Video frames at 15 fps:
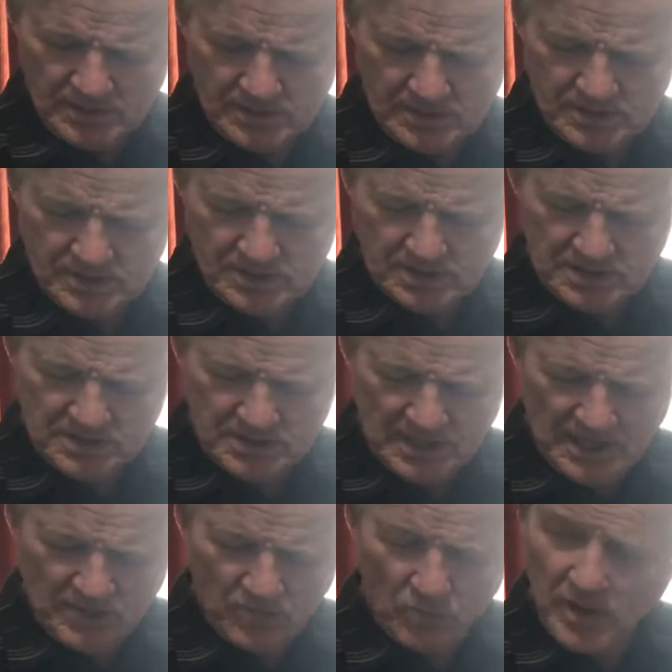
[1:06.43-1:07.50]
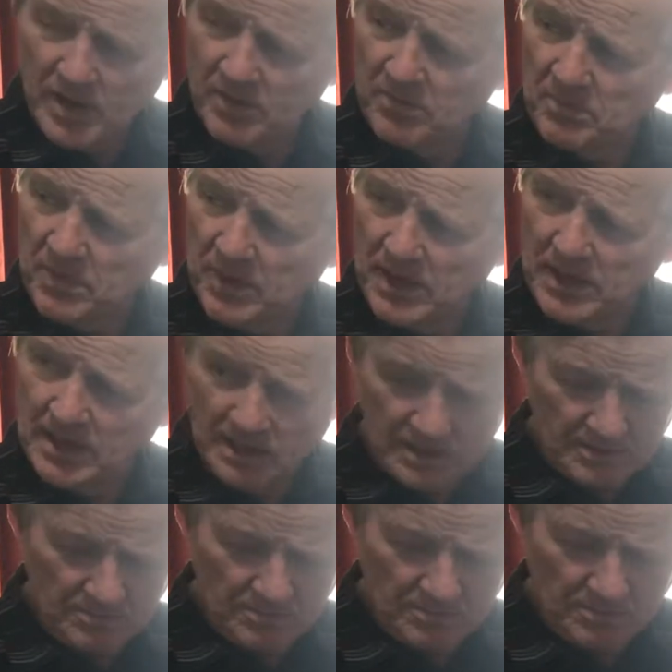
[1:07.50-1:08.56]
This is the Zen way of painting,
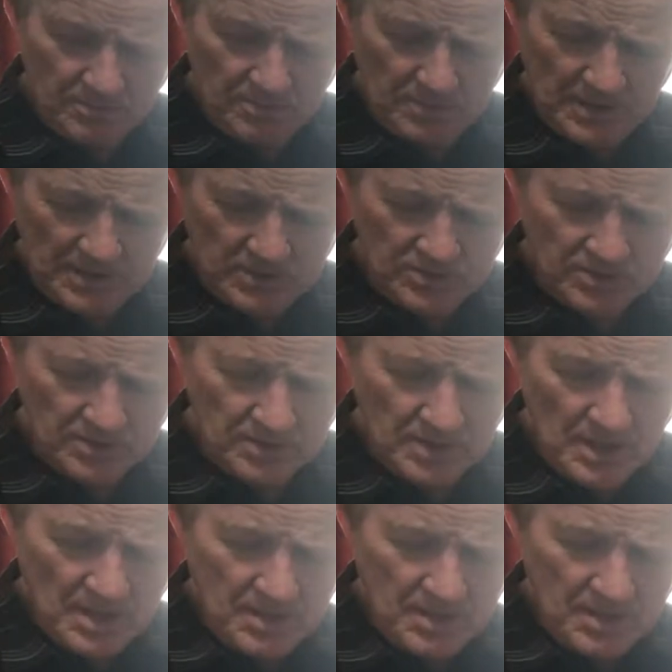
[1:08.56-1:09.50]
and picture it.